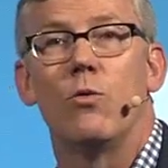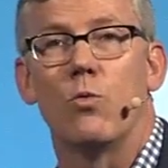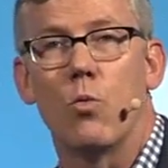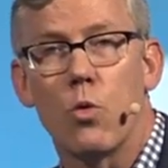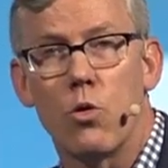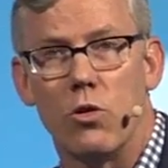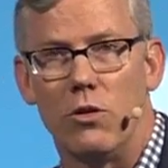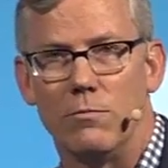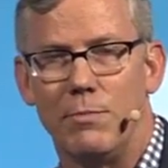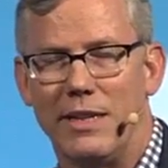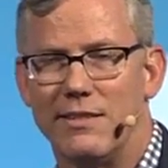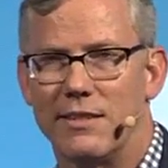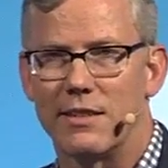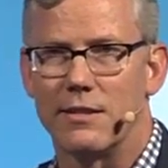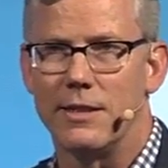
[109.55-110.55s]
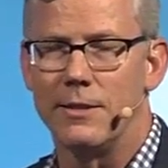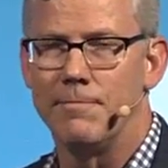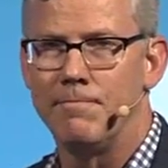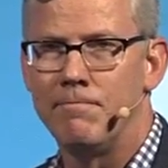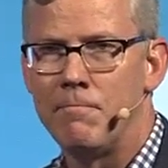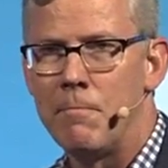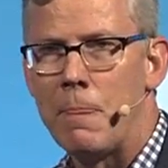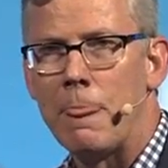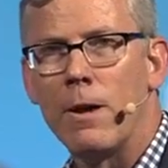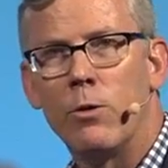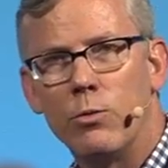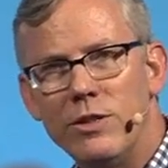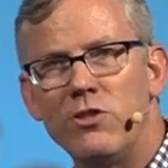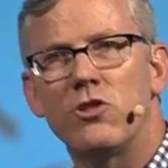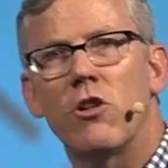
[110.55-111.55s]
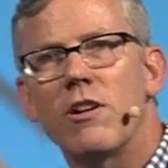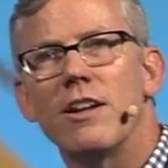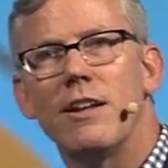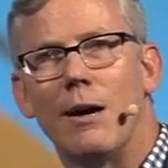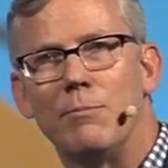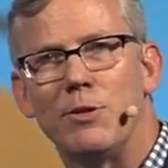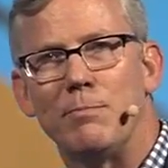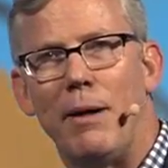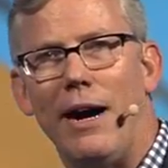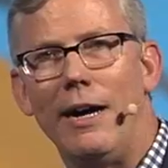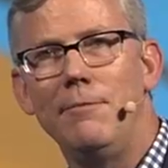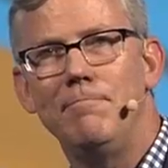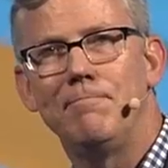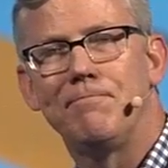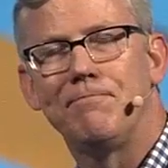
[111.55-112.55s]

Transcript: world, basically. We started HubSpot.